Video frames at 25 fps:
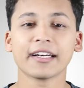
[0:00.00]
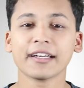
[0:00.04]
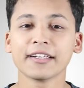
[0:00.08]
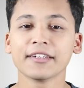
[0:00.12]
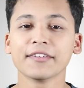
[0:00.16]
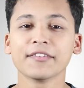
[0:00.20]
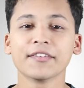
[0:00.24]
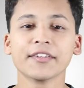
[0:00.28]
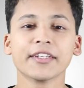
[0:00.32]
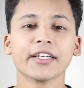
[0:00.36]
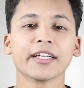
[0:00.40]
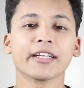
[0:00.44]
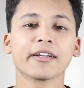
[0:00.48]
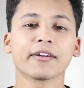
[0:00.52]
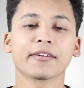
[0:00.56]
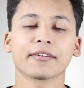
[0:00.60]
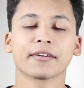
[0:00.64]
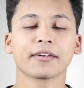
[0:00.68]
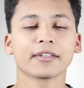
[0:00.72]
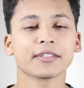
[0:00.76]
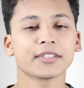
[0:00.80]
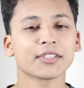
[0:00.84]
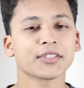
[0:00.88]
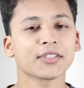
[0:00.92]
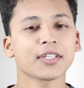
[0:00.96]
Unreal or
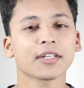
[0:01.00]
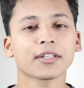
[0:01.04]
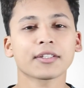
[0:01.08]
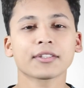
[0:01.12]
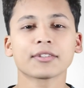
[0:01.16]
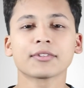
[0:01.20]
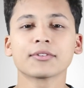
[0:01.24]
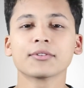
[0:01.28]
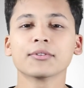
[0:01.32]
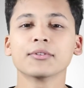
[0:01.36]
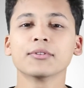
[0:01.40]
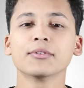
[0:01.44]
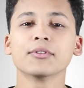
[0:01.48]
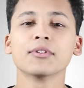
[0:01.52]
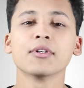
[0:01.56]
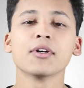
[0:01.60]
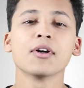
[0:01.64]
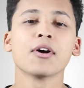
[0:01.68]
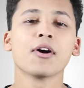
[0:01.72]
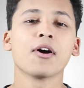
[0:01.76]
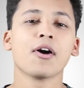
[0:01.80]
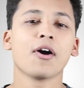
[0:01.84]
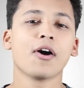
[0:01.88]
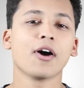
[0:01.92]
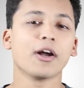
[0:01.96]
Construct 2
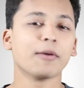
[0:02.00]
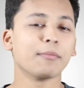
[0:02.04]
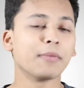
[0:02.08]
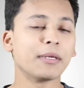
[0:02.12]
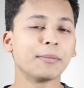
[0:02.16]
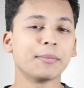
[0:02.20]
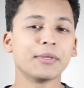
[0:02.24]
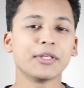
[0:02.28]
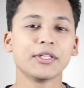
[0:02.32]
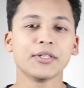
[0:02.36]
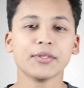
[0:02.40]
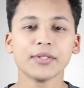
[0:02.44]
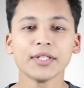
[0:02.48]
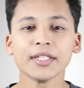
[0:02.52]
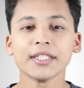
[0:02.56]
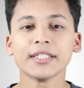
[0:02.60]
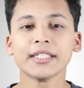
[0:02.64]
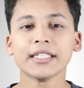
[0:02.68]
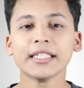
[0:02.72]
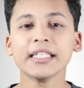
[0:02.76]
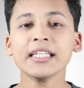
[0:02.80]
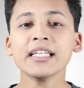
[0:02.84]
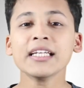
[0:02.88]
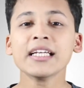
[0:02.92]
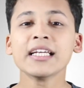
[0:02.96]
or maybe
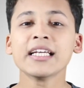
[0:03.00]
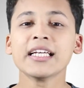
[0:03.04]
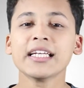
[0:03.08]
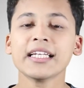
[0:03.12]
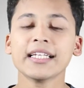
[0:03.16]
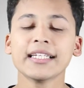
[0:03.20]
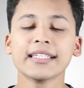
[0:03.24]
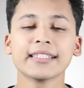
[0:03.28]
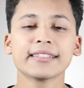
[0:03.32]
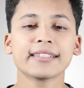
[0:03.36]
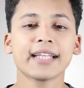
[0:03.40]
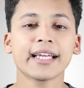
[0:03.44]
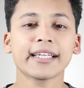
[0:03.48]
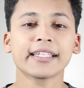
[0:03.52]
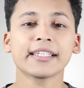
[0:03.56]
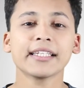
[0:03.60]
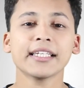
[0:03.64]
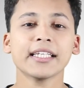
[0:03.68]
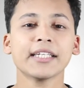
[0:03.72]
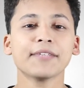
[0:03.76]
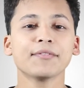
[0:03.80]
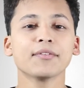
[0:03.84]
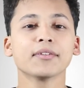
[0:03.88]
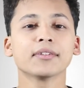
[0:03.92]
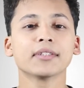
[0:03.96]
Unity is like
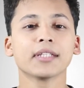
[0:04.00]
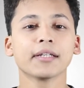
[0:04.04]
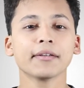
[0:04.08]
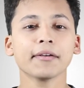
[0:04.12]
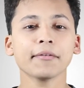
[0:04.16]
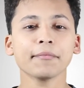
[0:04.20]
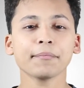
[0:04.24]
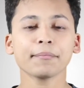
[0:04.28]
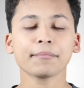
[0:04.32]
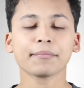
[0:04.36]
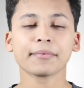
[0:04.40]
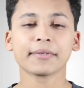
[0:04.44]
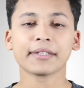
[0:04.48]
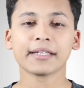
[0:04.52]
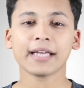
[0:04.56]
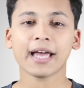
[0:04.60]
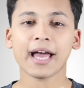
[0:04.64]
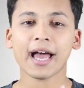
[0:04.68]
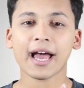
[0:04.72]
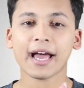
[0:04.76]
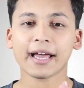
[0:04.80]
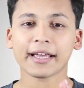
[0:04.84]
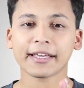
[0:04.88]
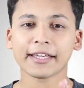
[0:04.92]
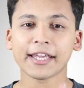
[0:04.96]
if you develop
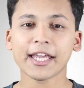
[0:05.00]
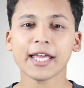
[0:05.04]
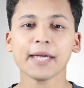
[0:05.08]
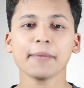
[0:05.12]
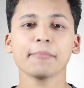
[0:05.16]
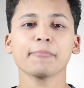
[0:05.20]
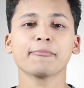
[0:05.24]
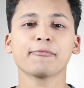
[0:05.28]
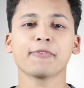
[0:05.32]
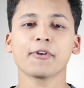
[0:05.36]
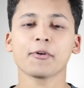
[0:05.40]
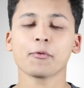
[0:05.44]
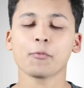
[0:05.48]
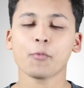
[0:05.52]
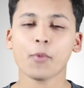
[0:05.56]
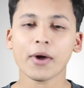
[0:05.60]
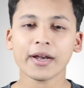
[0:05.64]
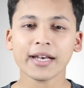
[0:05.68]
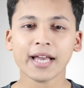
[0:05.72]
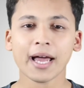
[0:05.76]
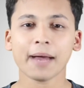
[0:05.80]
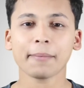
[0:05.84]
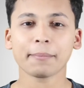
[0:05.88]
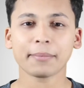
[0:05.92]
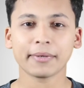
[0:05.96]
game for
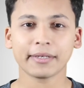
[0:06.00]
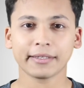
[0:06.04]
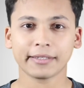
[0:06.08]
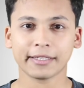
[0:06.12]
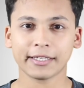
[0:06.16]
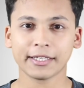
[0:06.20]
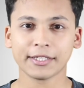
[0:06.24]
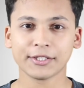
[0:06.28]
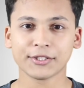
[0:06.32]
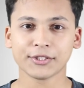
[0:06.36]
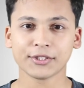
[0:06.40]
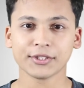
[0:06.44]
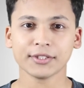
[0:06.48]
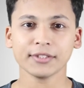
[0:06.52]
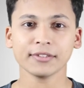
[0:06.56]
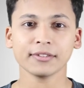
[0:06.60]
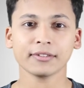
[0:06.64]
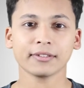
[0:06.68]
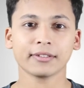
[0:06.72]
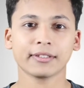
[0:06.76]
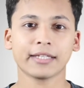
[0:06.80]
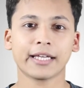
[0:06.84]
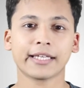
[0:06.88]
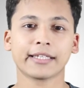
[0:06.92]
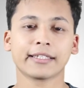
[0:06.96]
one application
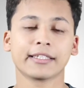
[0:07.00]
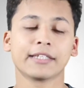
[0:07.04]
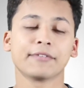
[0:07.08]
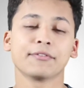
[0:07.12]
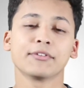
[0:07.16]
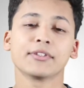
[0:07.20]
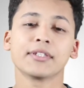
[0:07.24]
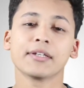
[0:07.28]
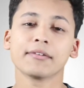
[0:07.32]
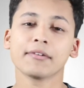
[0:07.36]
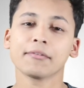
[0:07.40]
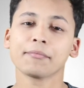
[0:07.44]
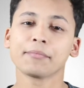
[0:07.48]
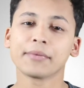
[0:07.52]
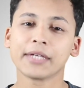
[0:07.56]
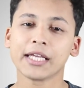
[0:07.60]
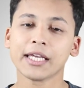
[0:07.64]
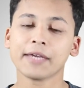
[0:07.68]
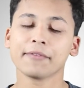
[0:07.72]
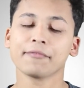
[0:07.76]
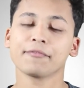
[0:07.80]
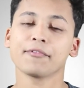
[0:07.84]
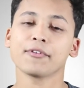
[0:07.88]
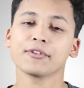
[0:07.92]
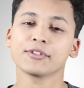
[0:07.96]
like if you develop
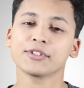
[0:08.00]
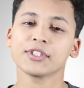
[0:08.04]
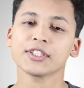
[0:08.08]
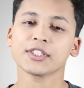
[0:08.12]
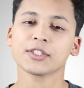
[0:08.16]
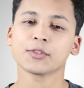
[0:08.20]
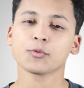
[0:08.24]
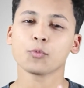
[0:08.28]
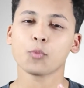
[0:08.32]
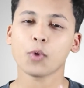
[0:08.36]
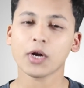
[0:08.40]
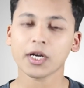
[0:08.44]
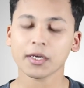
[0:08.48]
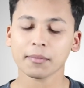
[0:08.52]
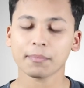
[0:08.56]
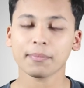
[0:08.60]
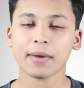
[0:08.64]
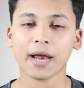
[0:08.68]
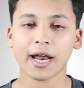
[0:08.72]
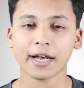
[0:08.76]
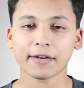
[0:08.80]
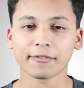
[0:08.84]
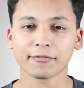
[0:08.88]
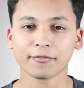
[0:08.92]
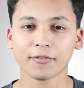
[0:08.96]
game for just one
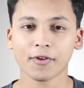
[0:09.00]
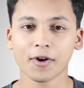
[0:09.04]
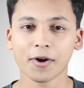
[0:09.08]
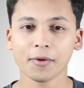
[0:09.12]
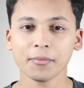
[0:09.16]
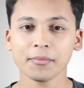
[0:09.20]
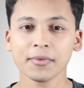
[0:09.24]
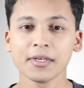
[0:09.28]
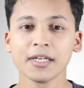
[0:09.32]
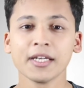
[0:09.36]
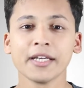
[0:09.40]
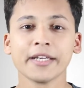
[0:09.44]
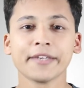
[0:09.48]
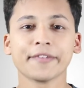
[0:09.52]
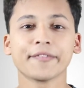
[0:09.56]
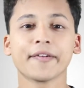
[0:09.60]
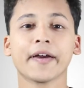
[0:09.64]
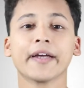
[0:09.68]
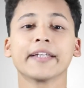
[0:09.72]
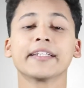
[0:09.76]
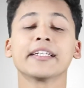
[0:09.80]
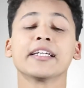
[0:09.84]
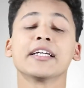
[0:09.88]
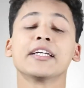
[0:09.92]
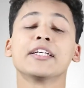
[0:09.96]
platform
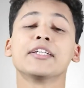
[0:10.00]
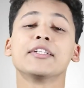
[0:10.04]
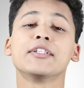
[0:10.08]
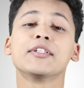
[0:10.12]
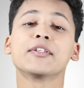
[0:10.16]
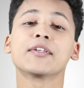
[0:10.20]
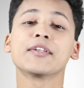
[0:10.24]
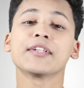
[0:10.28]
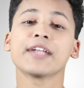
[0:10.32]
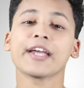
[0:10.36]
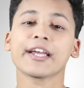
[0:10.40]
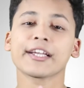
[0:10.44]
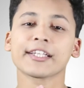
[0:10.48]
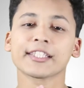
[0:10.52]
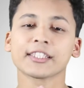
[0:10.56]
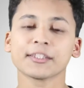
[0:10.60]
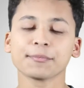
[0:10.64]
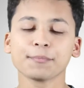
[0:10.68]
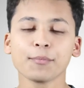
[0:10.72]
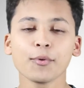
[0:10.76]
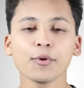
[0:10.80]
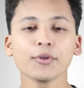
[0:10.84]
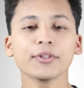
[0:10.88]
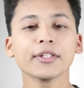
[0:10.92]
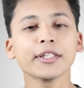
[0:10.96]
right you can
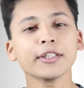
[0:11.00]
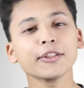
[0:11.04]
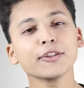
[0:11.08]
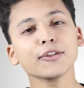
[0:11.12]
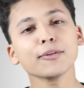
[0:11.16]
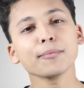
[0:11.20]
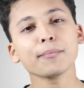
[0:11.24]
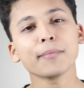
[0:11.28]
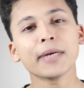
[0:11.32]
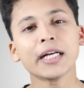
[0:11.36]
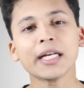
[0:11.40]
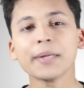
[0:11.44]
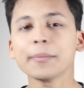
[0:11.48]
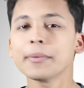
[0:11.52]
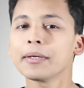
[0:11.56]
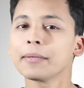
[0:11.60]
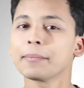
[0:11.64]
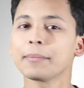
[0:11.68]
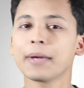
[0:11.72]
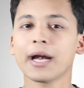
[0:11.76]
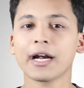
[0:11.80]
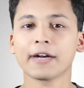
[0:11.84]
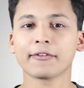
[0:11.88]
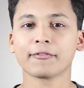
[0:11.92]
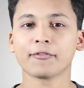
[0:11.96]
export it to multiple
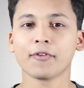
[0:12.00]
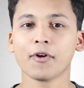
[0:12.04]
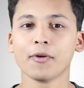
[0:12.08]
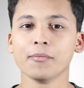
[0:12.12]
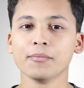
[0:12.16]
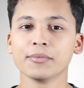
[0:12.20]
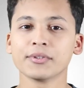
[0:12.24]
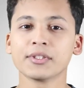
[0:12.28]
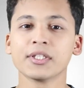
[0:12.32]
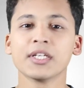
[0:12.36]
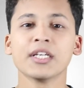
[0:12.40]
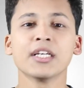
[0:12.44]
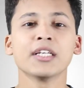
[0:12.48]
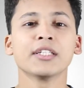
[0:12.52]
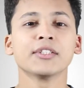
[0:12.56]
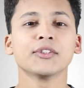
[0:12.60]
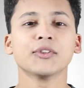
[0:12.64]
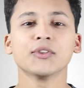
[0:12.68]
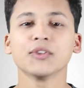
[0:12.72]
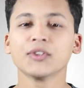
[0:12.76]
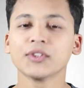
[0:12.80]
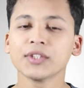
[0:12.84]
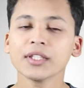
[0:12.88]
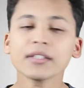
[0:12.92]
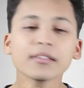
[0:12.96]
platforms
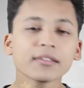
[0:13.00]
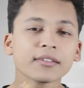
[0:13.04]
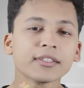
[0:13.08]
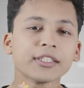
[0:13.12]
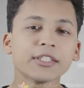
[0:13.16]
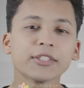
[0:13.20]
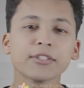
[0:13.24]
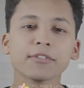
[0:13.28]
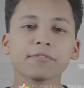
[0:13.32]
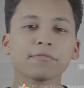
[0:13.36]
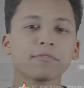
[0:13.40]
you just need to